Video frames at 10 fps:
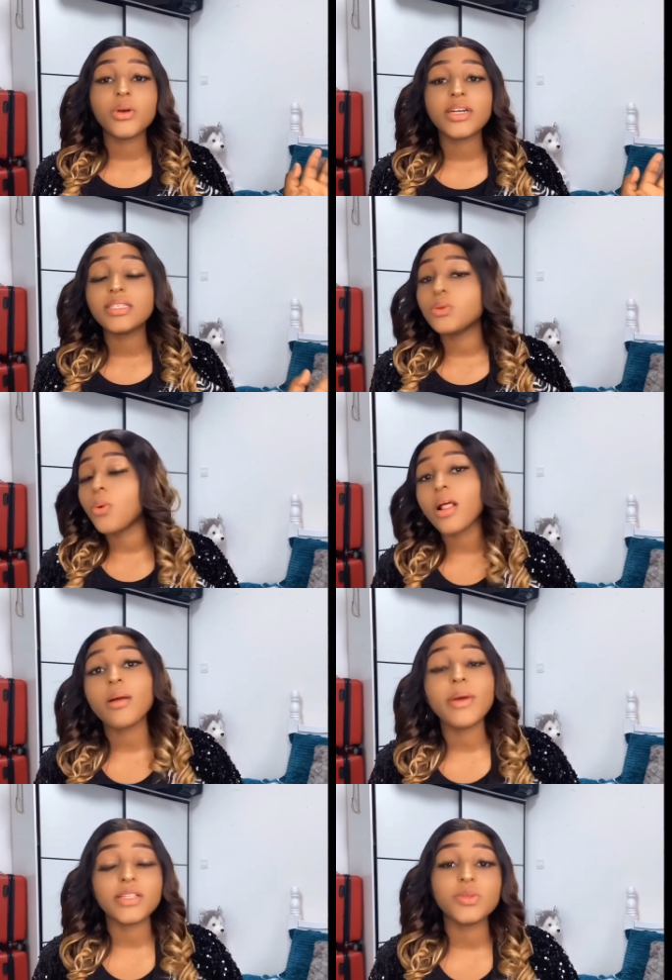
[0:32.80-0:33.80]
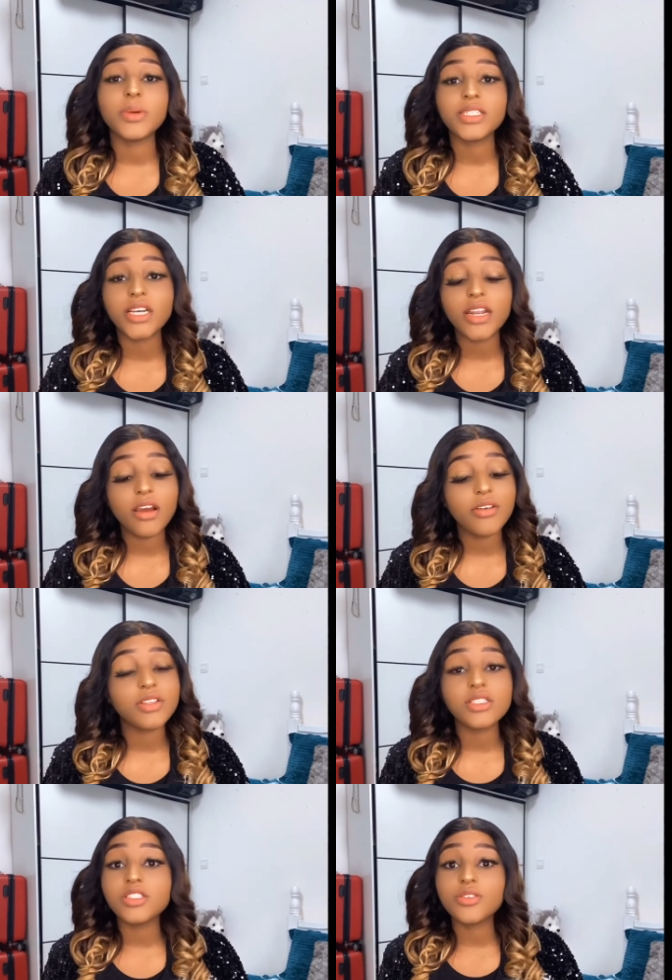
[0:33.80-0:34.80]
welcome back to my channel if
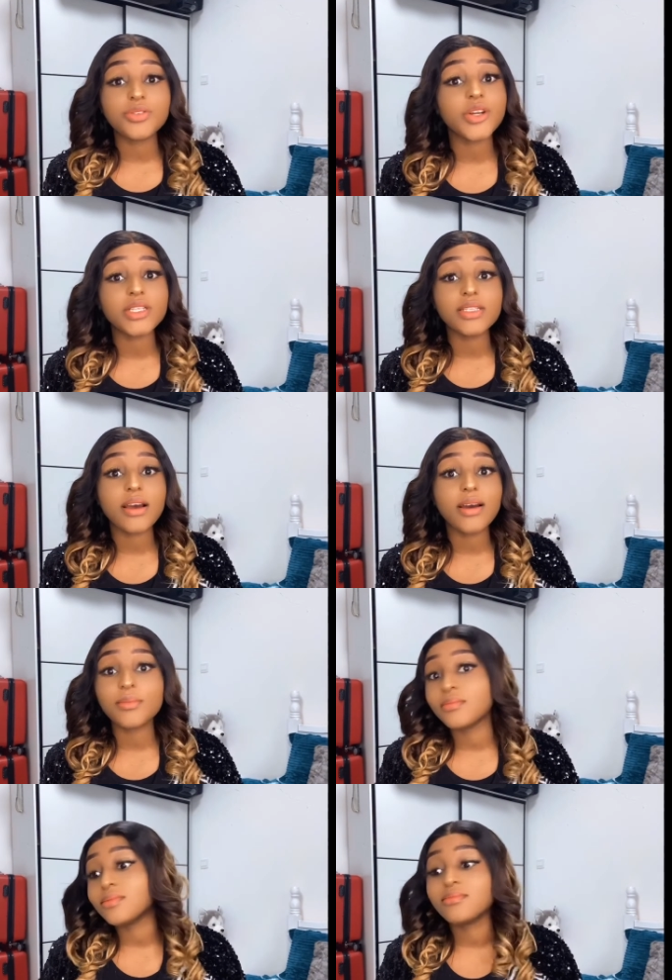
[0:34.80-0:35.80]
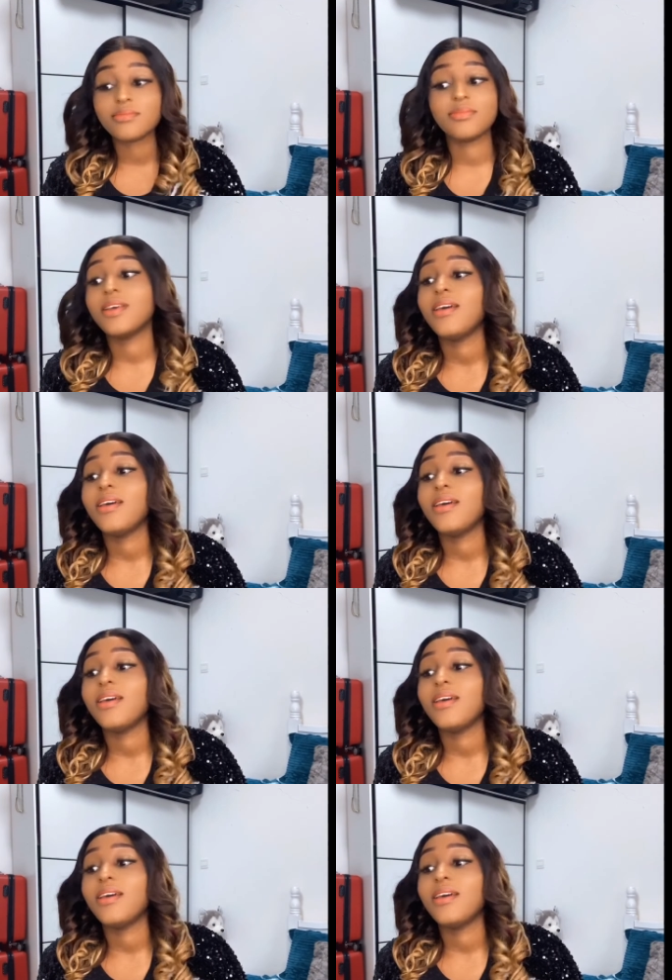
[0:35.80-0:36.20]
this is your first time